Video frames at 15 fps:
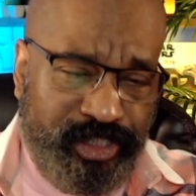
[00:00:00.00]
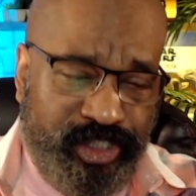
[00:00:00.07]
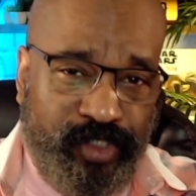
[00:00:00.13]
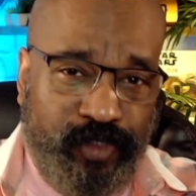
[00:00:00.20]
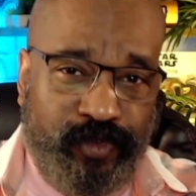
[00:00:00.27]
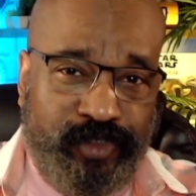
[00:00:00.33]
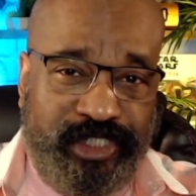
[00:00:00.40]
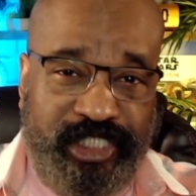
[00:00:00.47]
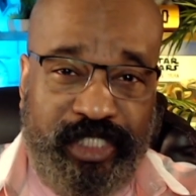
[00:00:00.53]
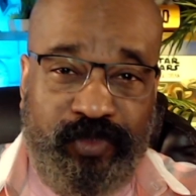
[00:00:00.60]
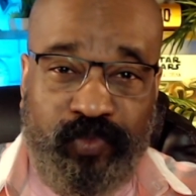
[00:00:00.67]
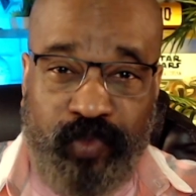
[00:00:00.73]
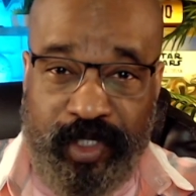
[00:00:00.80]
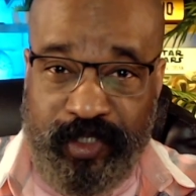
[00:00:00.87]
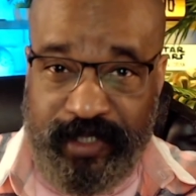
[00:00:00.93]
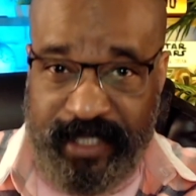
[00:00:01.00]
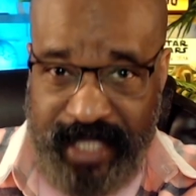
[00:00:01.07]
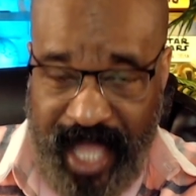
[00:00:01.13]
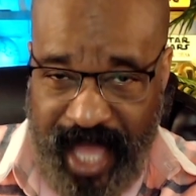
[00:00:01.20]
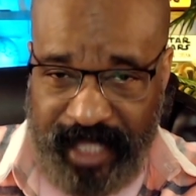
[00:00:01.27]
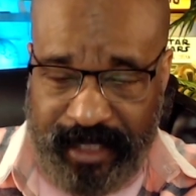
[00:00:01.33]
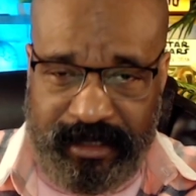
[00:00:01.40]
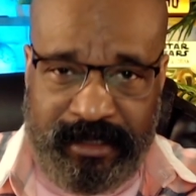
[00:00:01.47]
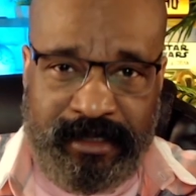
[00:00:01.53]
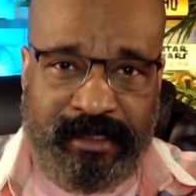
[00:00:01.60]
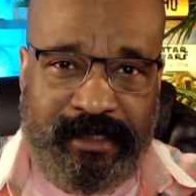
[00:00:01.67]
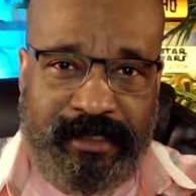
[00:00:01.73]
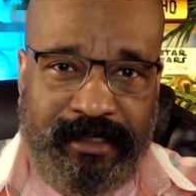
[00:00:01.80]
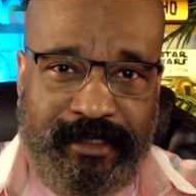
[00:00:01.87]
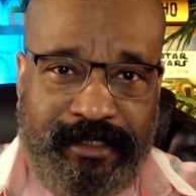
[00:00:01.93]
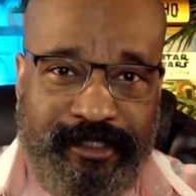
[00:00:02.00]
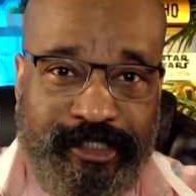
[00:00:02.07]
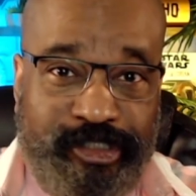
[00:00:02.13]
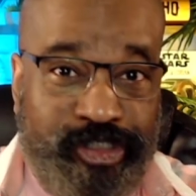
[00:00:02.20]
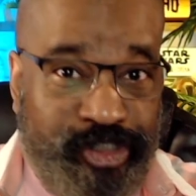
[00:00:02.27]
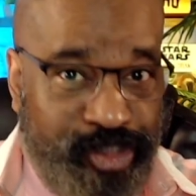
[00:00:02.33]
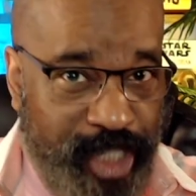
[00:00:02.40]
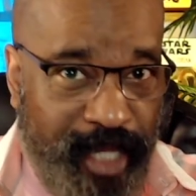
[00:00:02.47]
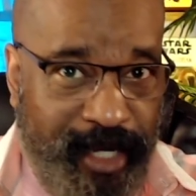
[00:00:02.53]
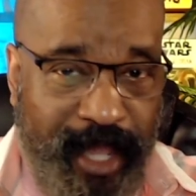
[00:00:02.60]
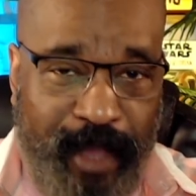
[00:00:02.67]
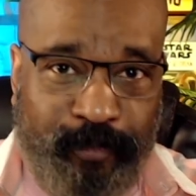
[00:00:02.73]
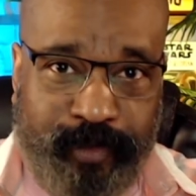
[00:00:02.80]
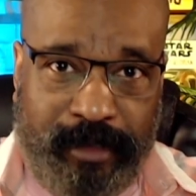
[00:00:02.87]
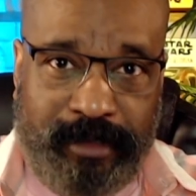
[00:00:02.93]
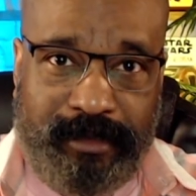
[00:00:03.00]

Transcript: so she will not shut up.